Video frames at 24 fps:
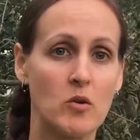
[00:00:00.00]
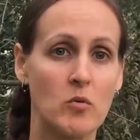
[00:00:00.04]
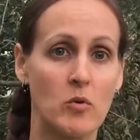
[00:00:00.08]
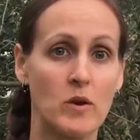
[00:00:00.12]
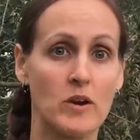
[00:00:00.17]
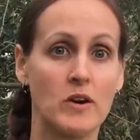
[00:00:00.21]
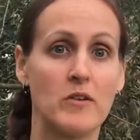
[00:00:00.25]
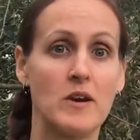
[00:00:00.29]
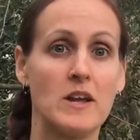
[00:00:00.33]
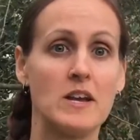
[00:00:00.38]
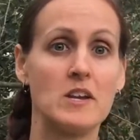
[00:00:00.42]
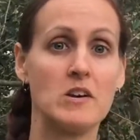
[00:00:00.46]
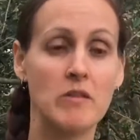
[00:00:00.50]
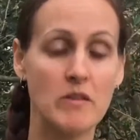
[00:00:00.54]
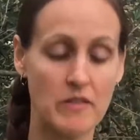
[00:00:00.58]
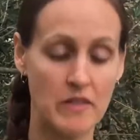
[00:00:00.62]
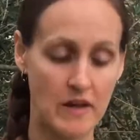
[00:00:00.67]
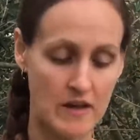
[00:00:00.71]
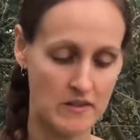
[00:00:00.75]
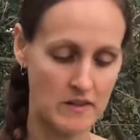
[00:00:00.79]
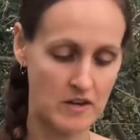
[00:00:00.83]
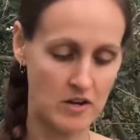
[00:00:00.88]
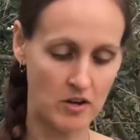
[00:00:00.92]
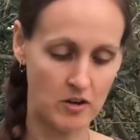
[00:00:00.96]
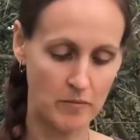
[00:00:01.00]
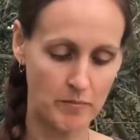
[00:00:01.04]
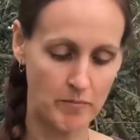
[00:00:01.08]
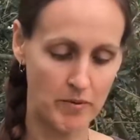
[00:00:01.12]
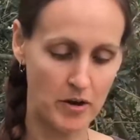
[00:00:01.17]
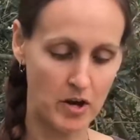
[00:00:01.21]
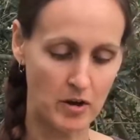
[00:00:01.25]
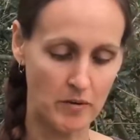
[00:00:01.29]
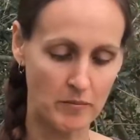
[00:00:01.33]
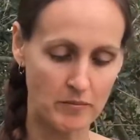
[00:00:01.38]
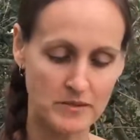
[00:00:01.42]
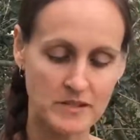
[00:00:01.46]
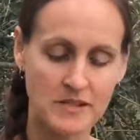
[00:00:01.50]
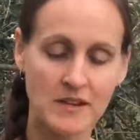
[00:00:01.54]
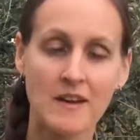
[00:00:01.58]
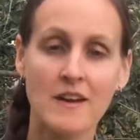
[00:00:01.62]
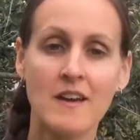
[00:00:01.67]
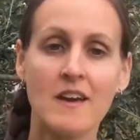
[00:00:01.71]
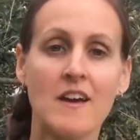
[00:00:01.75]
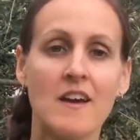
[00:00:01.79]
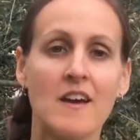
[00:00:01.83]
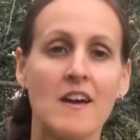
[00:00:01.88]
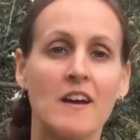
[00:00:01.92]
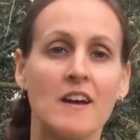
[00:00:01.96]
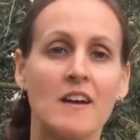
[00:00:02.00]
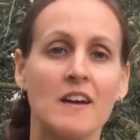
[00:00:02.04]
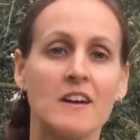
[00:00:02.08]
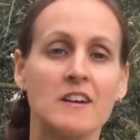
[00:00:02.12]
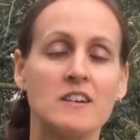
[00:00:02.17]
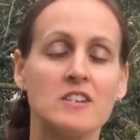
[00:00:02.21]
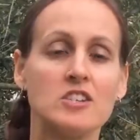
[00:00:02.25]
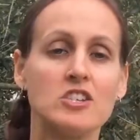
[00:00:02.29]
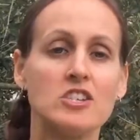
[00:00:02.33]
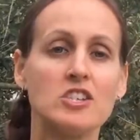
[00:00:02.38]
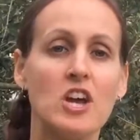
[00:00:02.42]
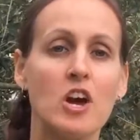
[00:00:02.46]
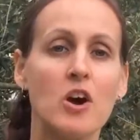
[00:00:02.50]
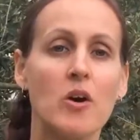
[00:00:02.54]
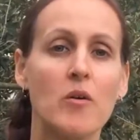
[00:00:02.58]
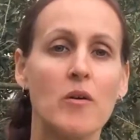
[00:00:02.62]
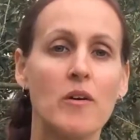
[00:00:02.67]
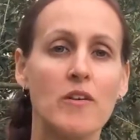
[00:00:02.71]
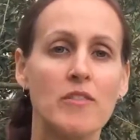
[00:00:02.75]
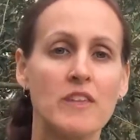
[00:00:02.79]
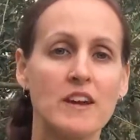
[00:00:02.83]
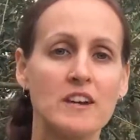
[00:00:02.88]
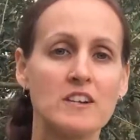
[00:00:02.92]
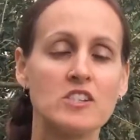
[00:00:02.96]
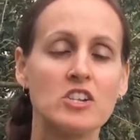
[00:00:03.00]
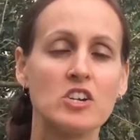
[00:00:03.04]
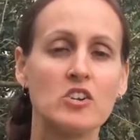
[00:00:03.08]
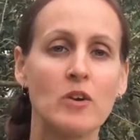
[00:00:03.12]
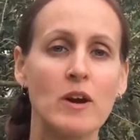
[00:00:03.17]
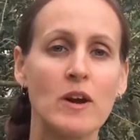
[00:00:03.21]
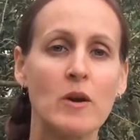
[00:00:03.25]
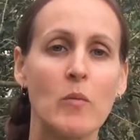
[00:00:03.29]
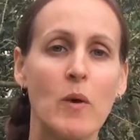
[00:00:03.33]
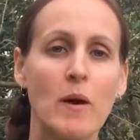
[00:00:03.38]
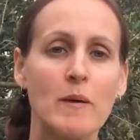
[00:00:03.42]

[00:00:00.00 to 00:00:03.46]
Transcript: what do I do with all the old bulbs? So there's a great